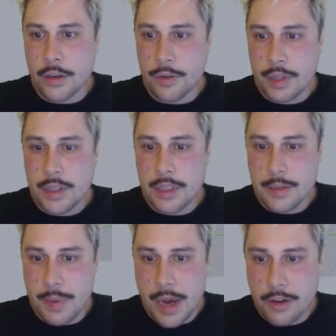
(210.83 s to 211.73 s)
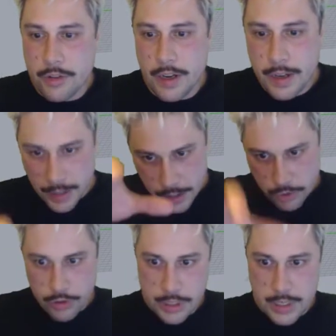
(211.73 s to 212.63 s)
within this boundary, like
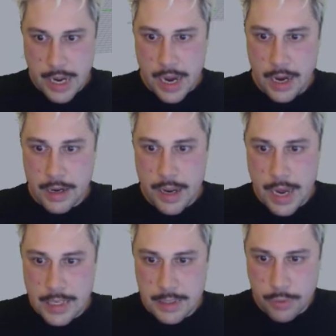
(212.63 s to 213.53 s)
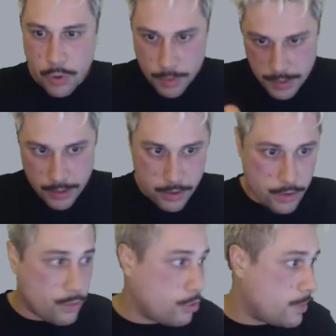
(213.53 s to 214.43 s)
extruded down, our support
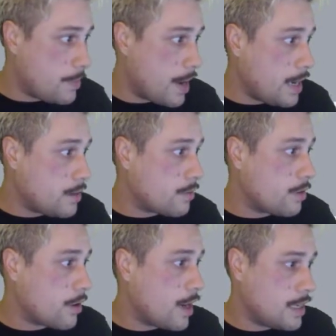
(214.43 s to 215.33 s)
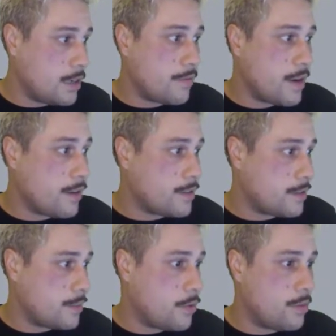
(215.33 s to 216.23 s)
material will be made, or an idea of our
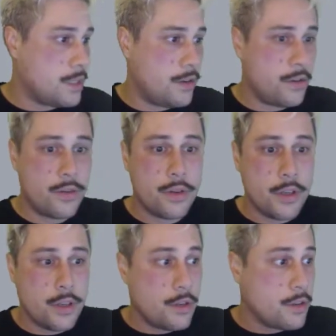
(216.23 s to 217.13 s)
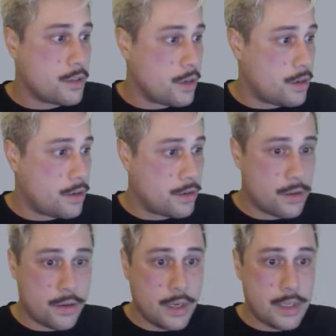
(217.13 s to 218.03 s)
support material. So
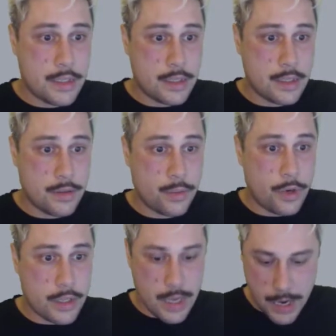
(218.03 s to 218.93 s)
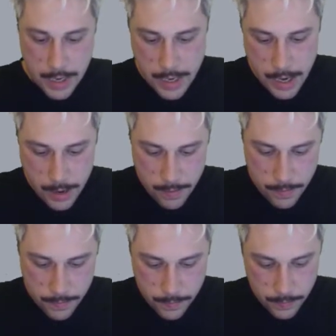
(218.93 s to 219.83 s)
let's work that out now.
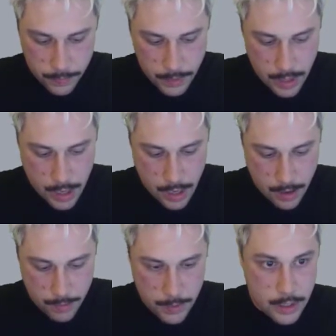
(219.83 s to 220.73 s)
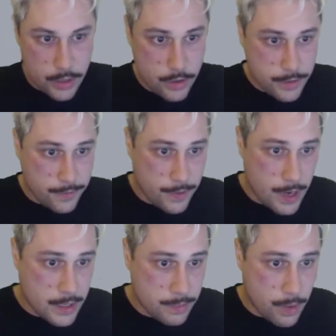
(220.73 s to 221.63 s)
I'm going to use I